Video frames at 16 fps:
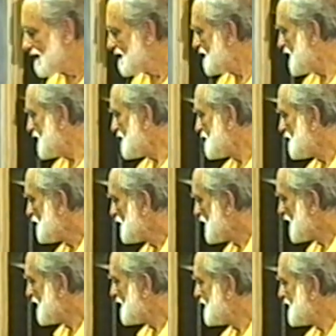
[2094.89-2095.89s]
Then
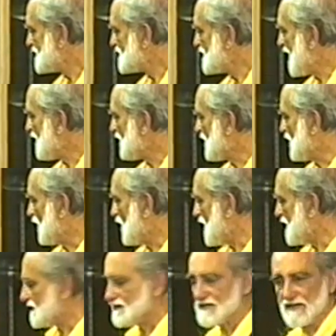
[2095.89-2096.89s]
it's not
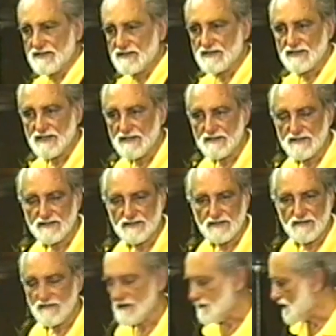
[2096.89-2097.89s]
thought is the sickness of the